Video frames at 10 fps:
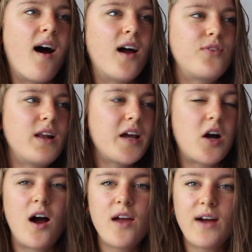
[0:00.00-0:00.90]
I feel like
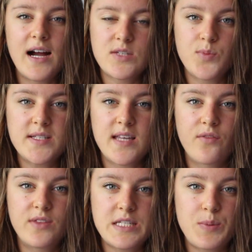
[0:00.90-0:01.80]
I've asked
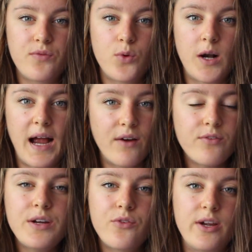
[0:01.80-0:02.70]
myself this before
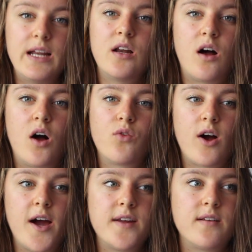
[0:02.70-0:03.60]
every really long
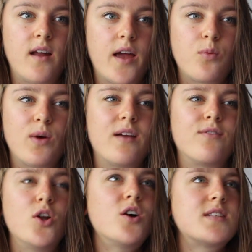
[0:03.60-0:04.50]
ride, and like when
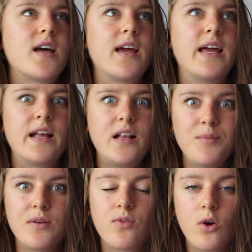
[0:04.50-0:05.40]
I've looked at a hill
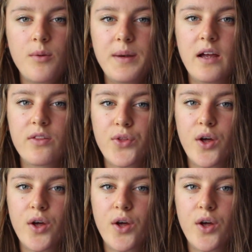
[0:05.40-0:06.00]
before me and